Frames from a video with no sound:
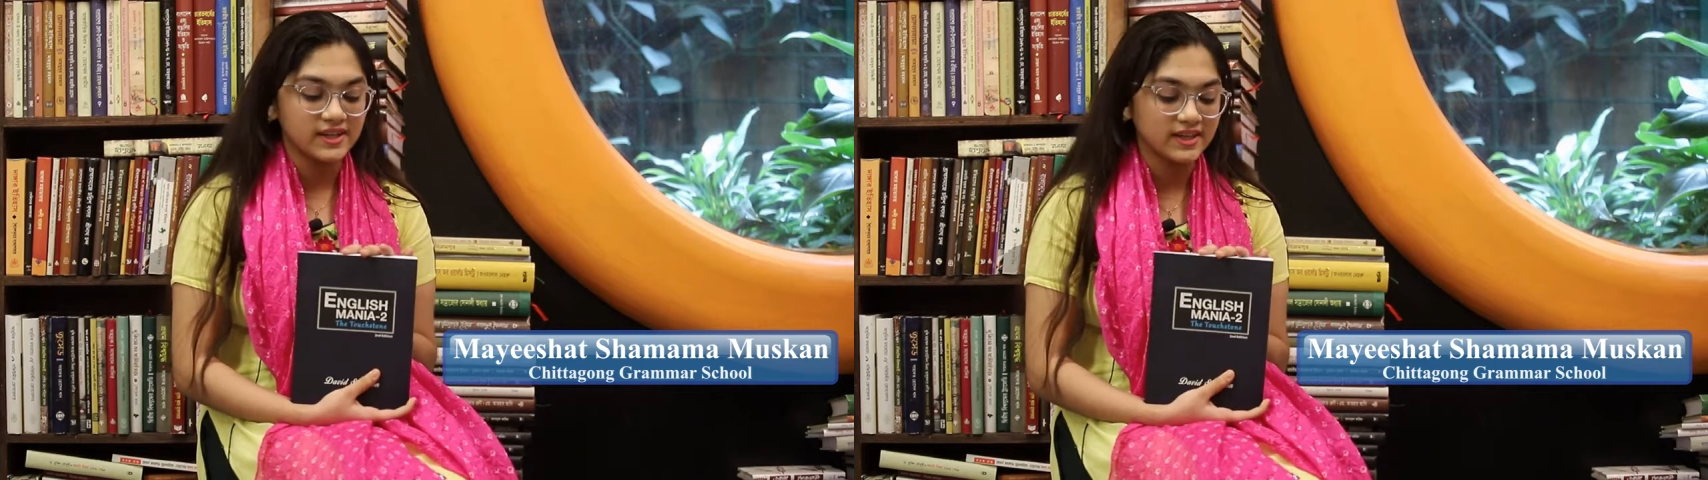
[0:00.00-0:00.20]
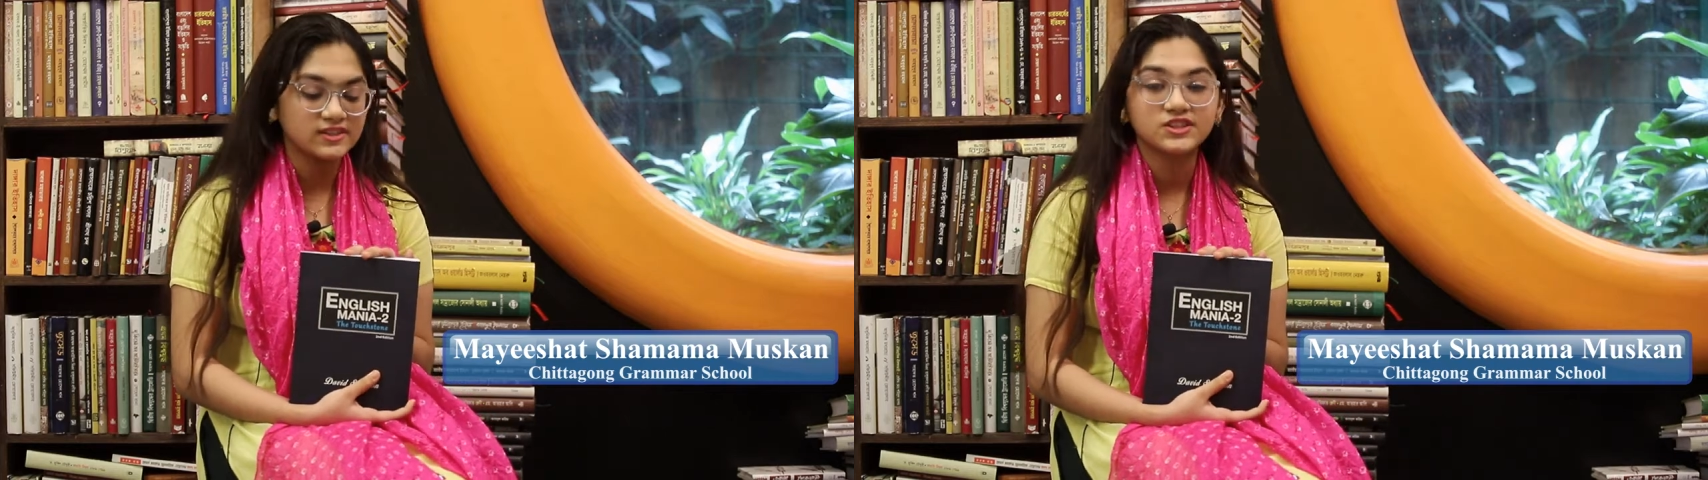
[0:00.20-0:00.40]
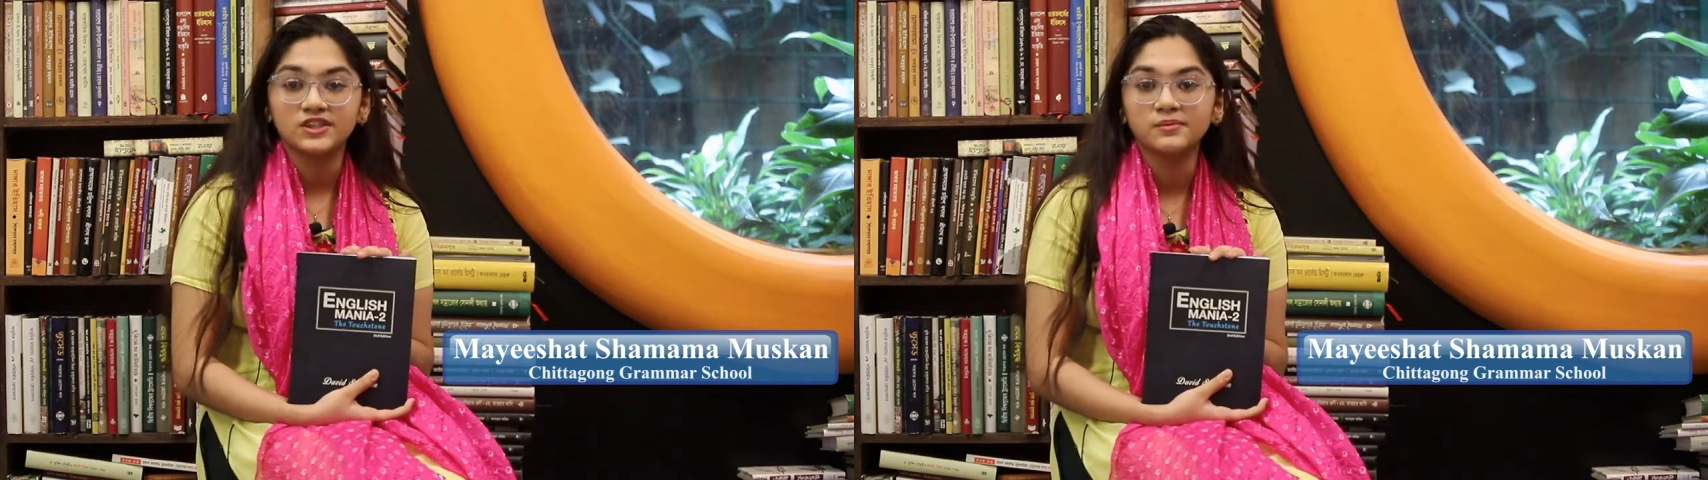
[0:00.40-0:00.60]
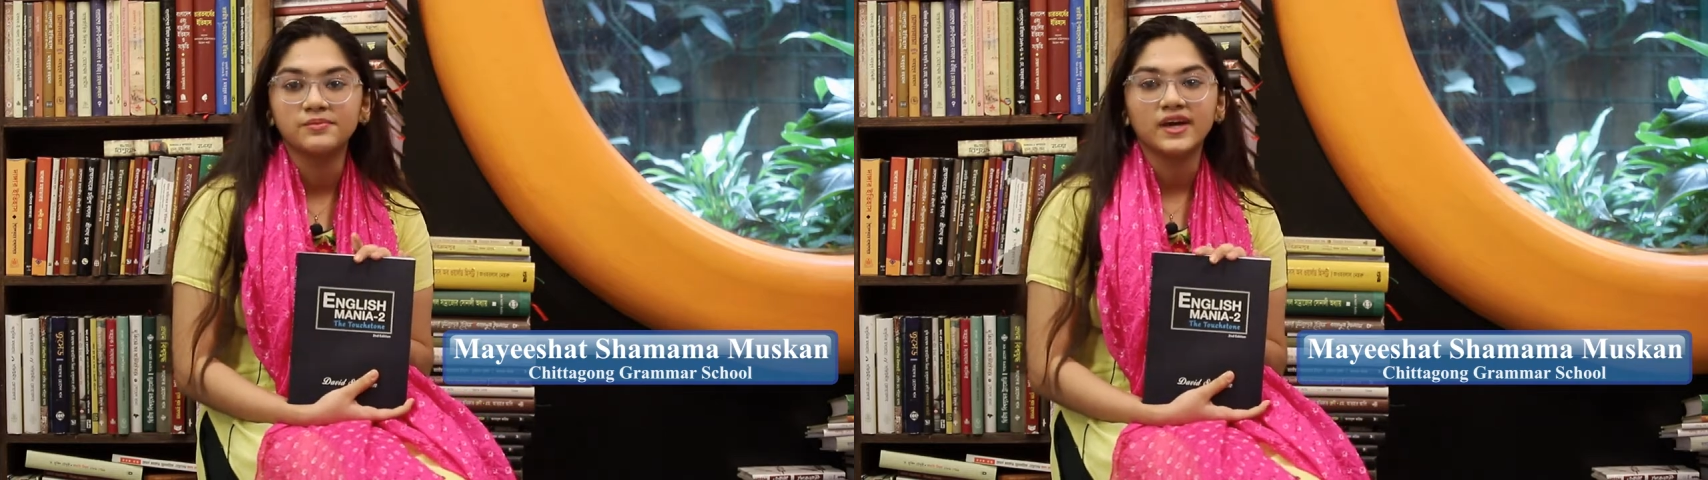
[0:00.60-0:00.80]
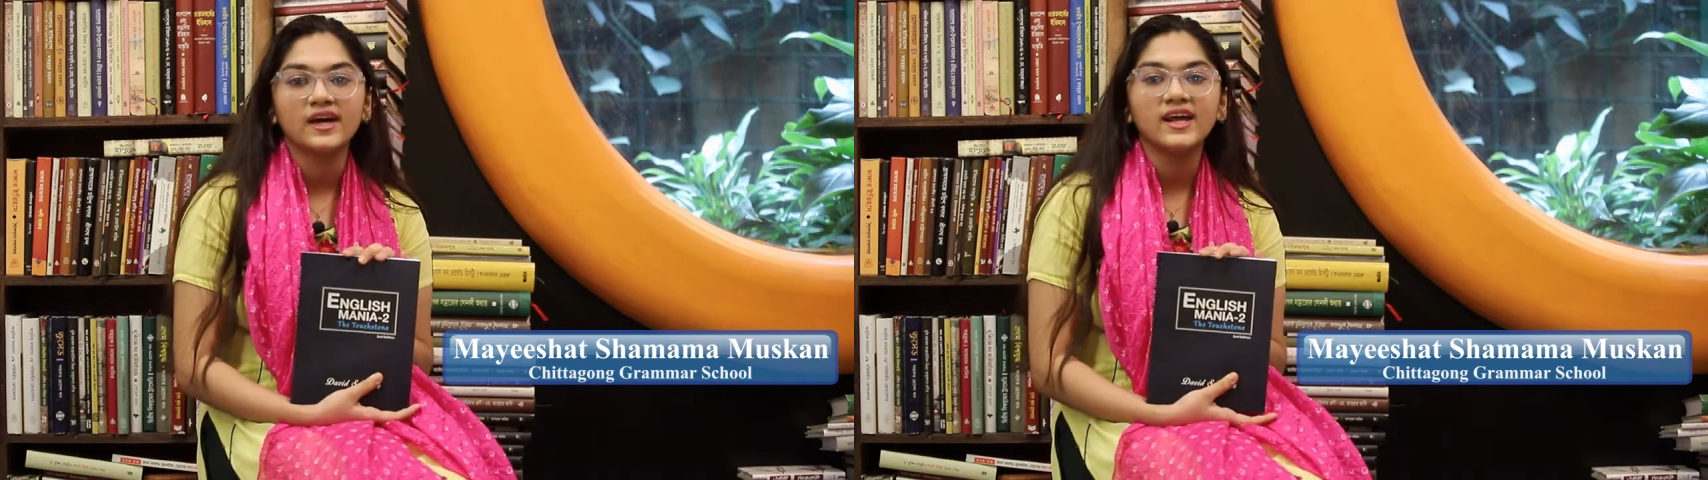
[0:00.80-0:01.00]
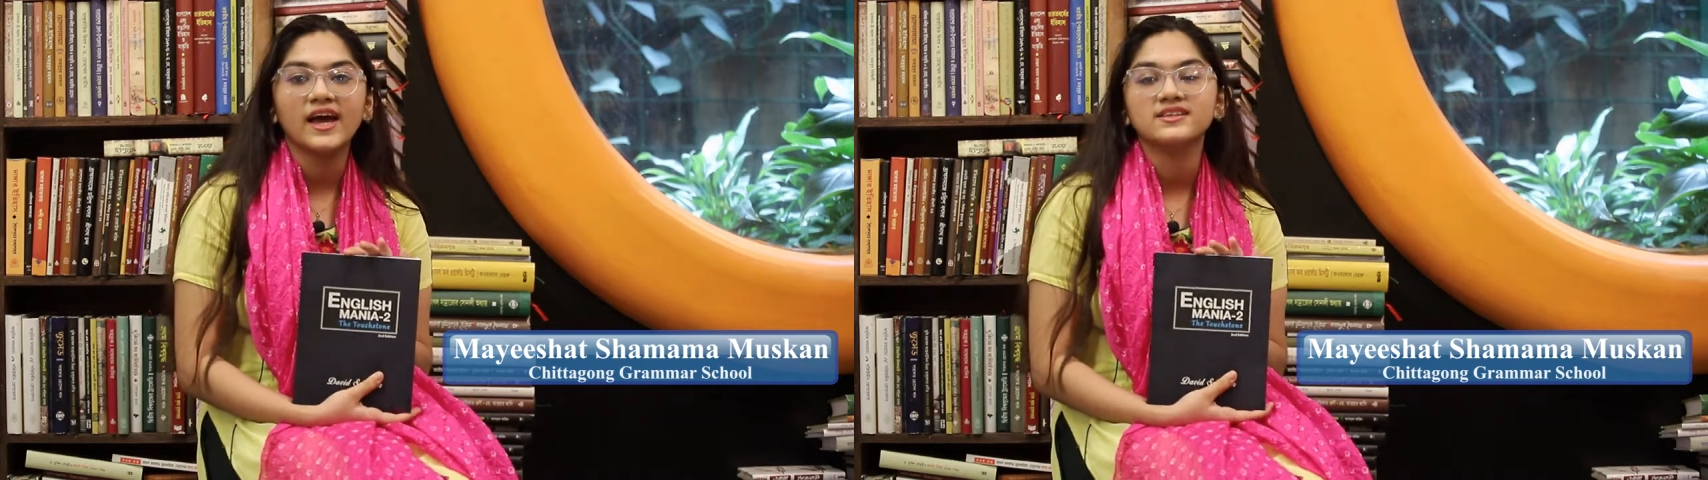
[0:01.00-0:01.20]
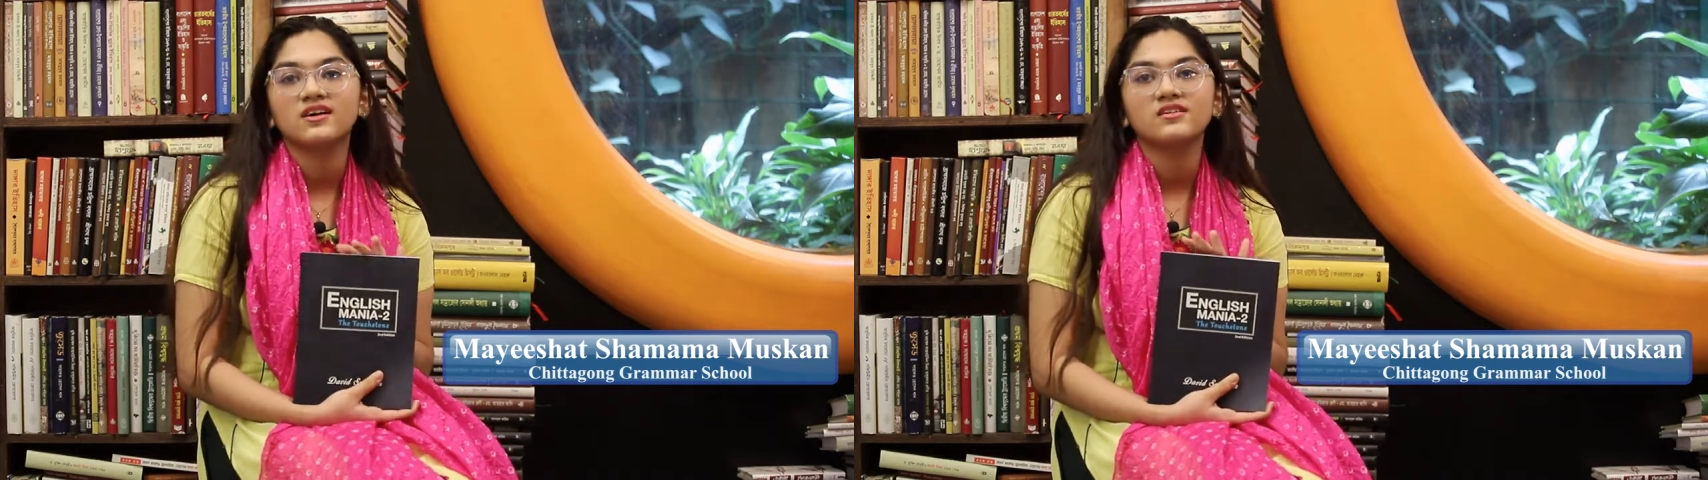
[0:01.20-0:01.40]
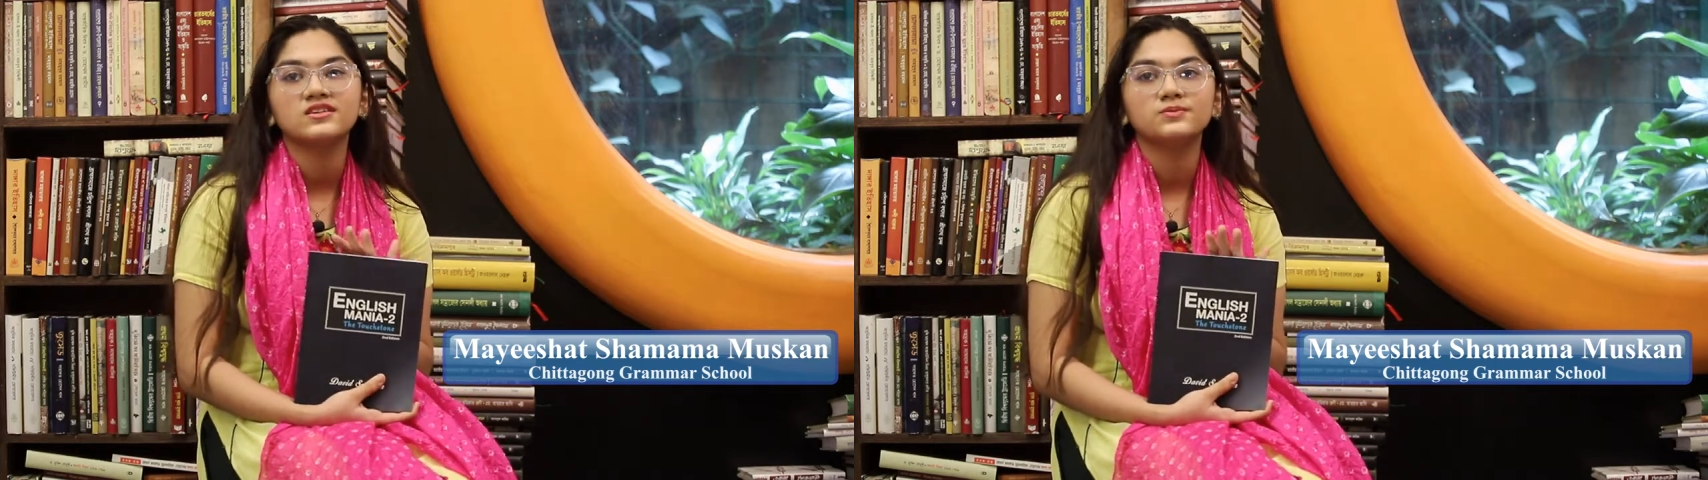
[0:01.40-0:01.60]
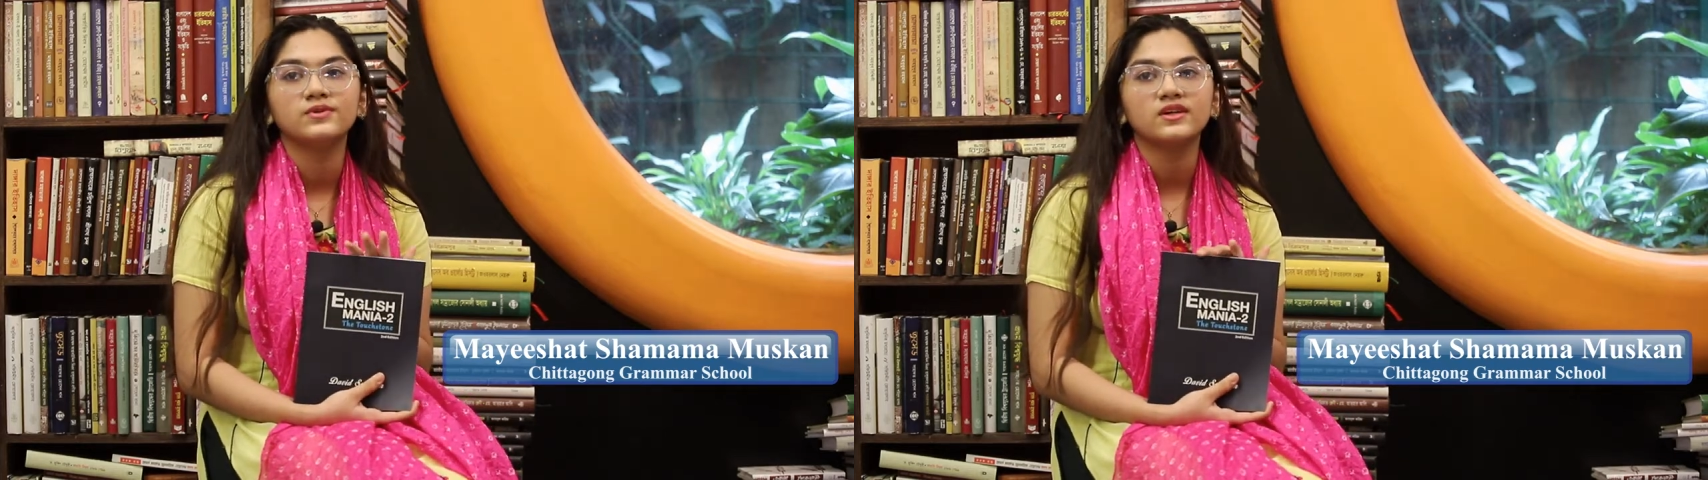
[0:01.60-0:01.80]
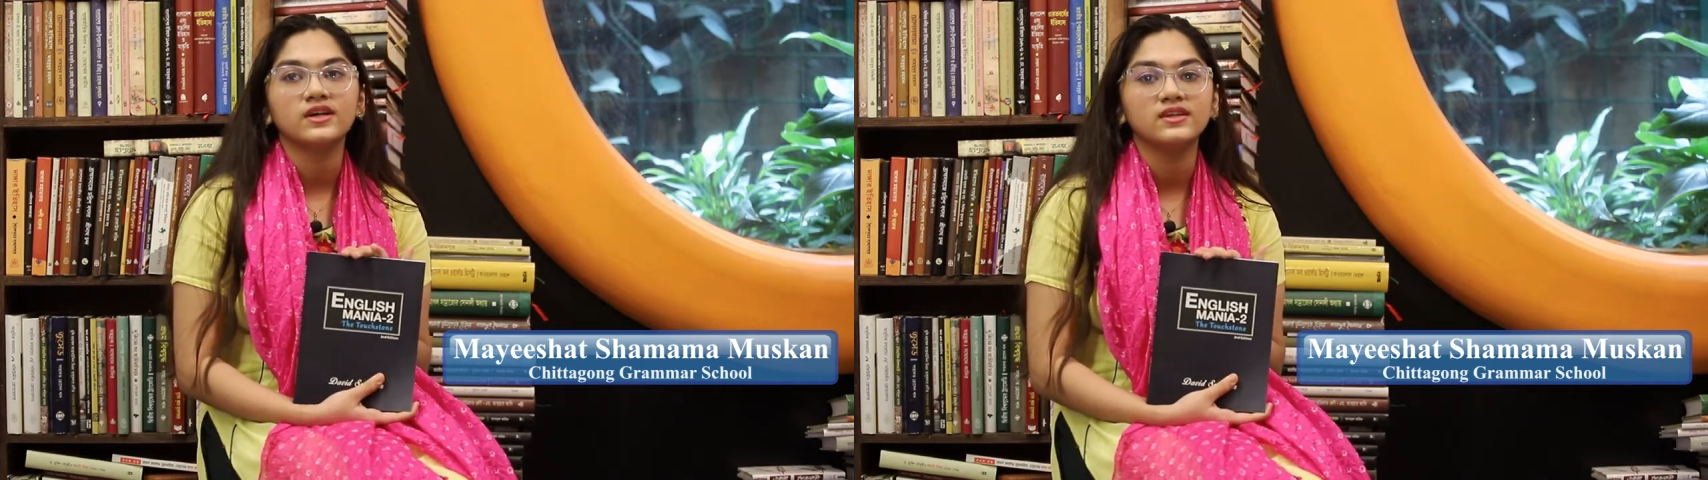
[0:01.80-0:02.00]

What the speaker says: English Olympiad. I saw this book